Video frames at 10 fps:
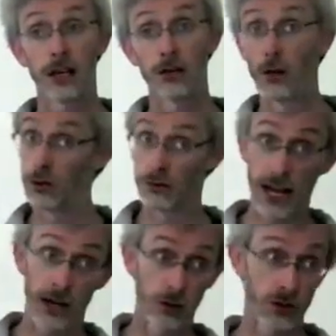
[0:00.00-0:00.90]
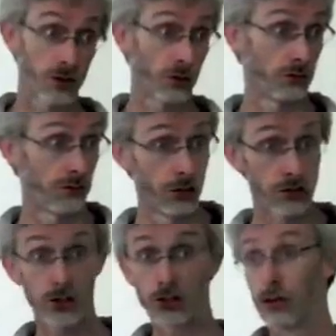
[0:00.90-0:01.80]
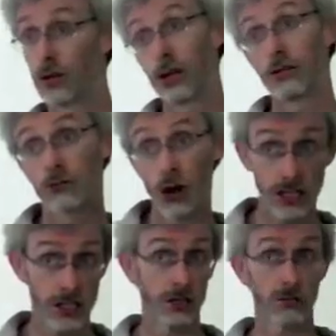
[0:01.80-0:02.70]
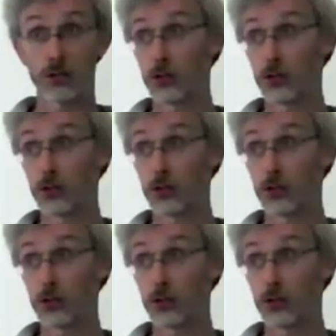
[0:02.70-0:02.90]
nor flowers, nor roots, nor rhizomes,